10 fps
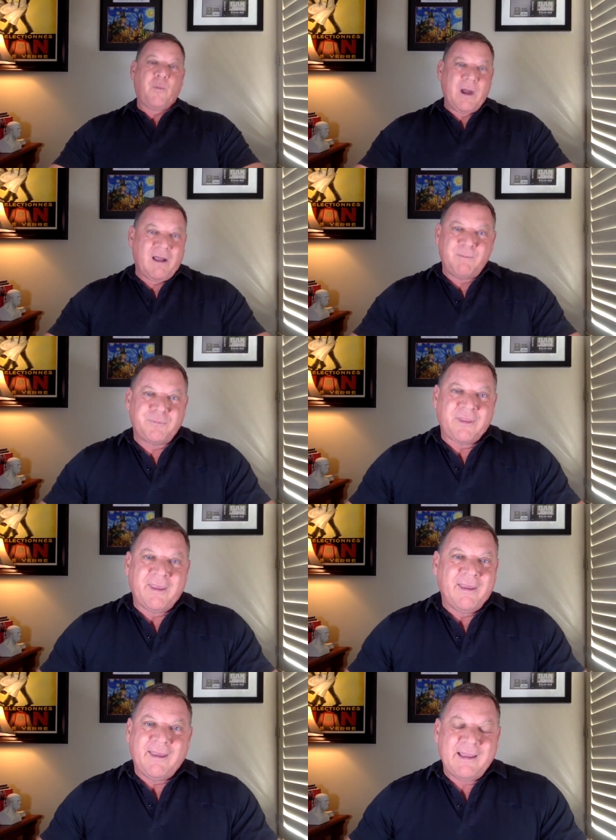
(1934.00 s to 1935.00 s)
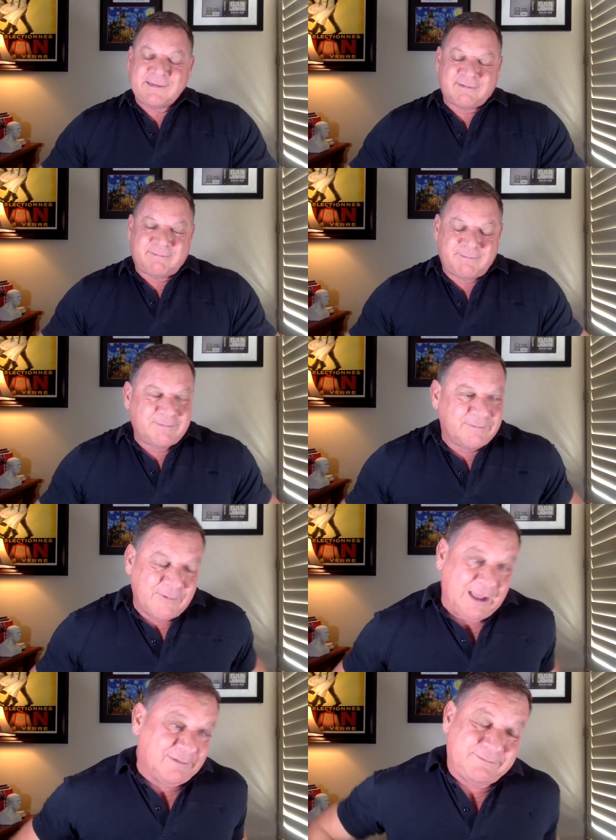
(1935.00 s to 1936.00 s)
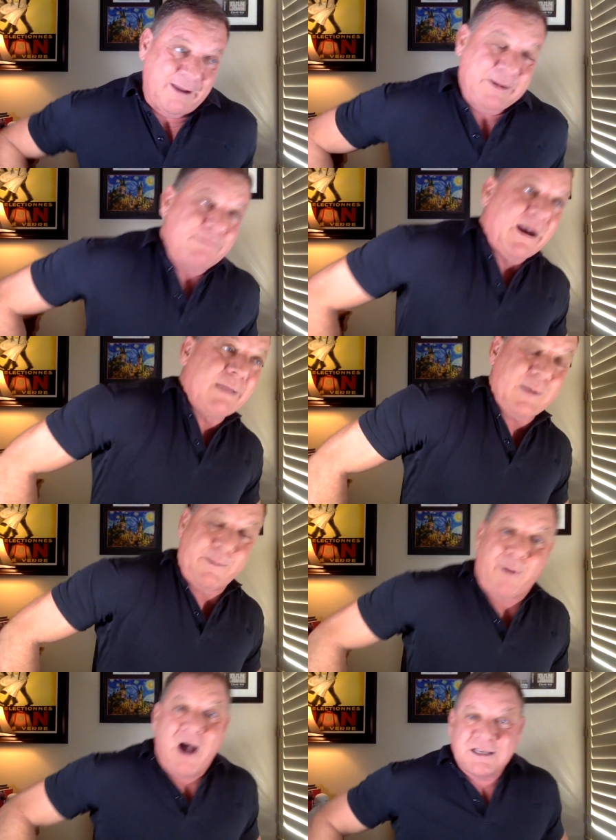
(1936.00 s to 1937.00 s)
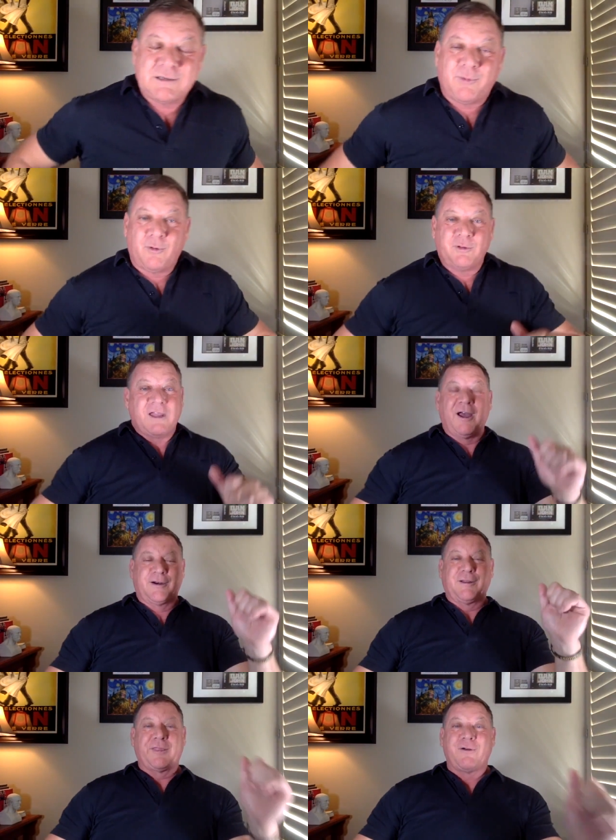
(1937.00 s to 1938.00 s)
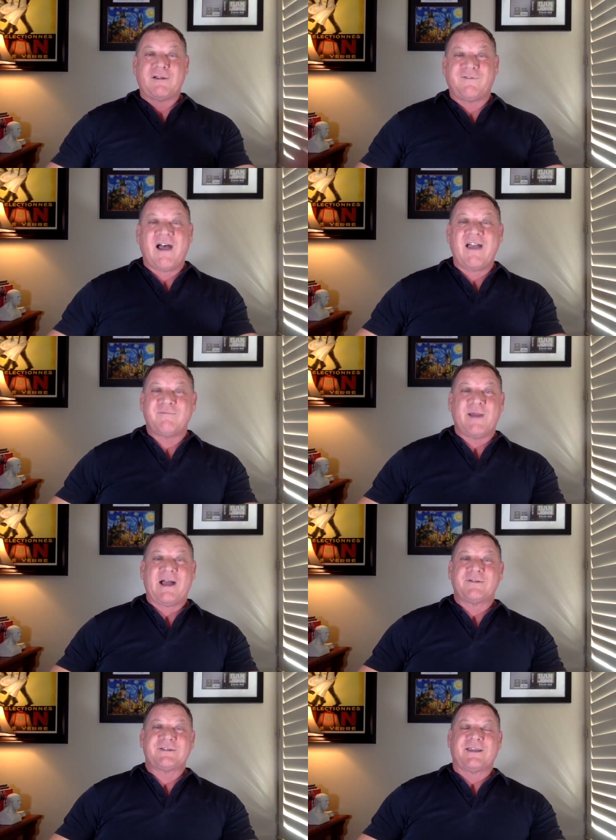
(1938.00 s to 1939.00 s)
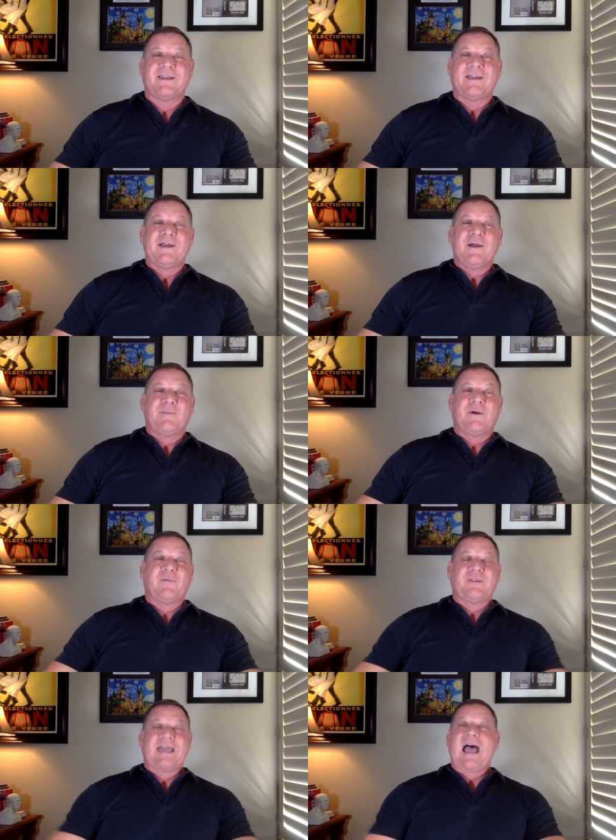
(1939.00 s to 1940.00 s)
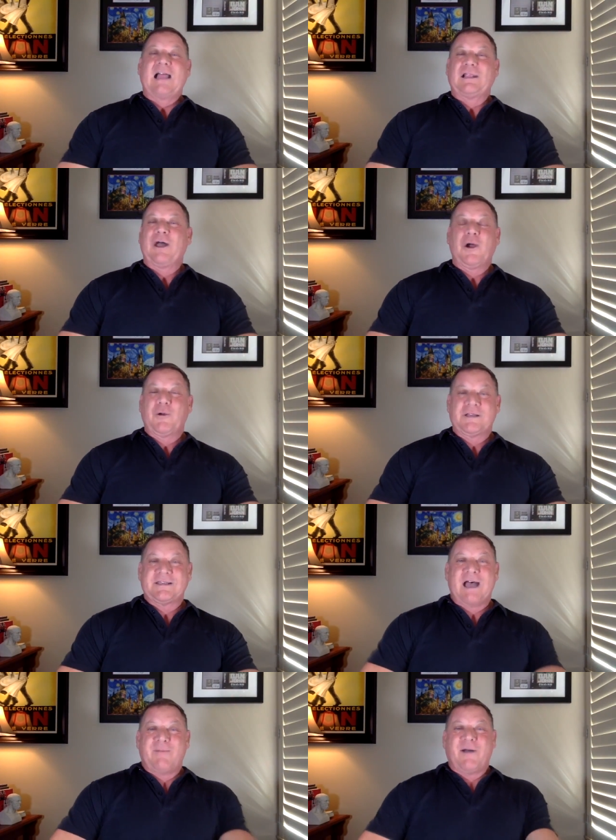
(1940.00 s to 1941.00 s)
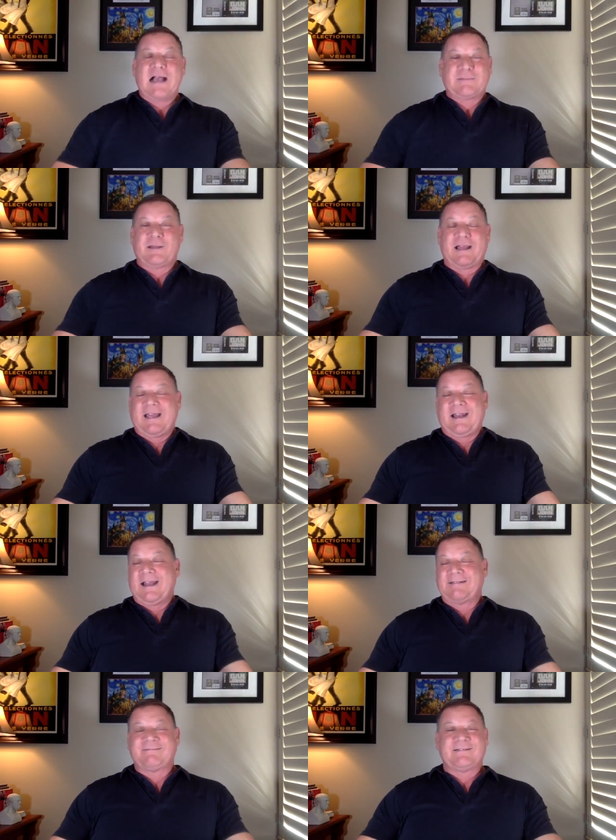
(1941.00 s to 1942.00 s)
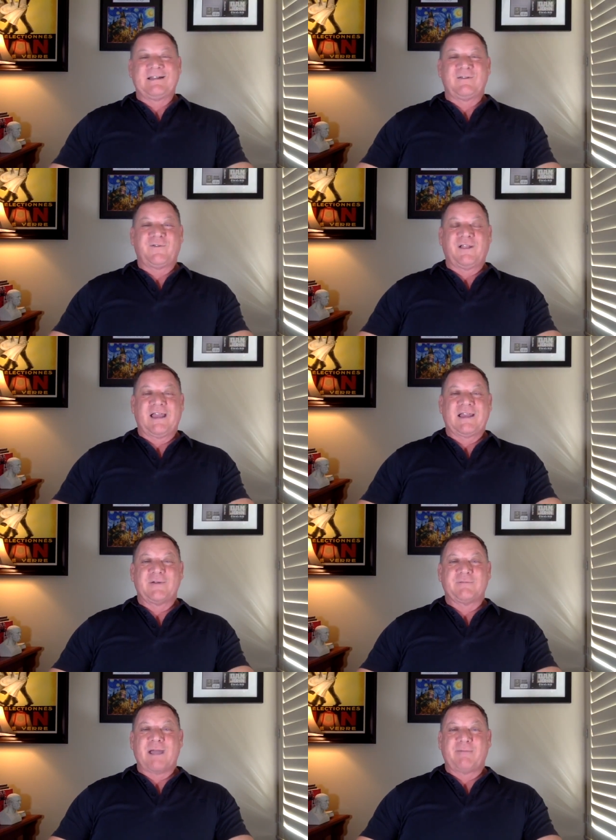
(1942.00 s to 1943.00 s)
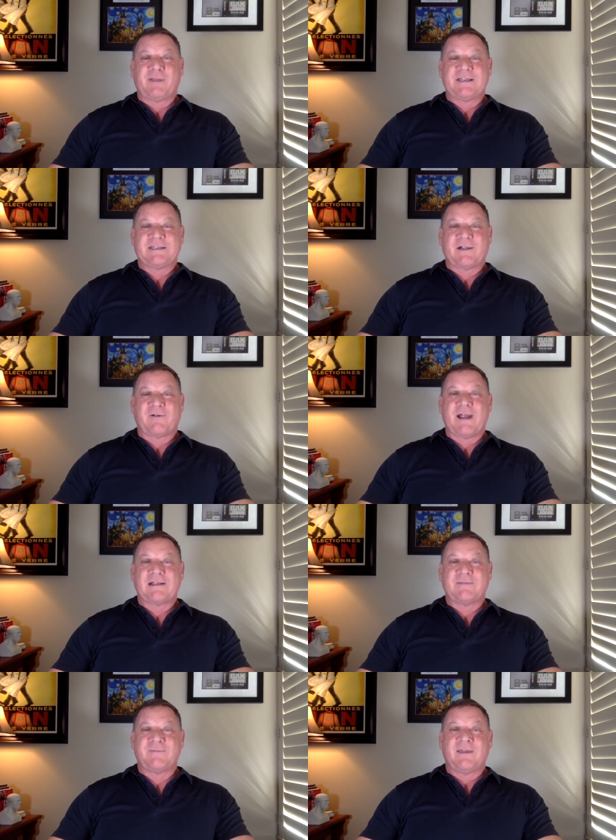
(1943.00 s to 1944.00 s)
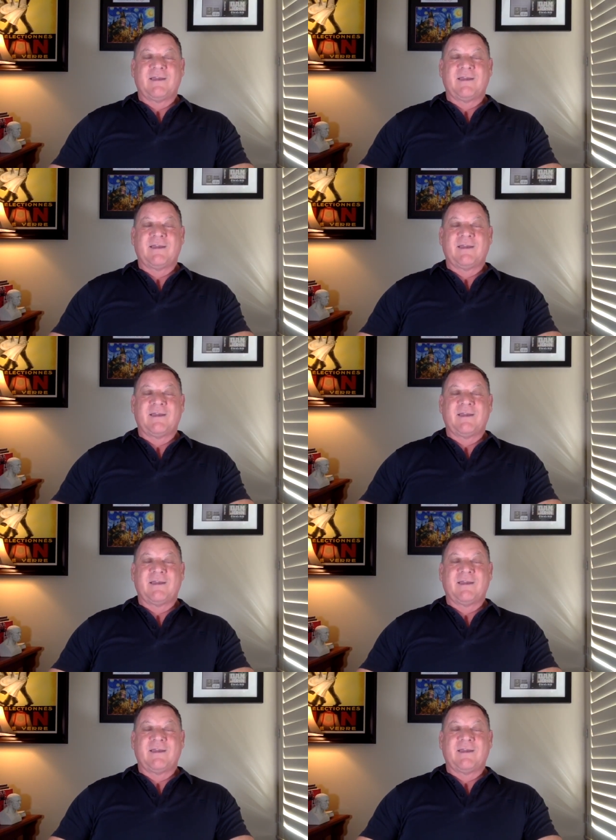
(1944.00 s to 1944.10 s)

Well, it's, well, I mean, might be possible with 135 pounds, but with that load, it's not possible. And I didn't feel like it was my place to correct him.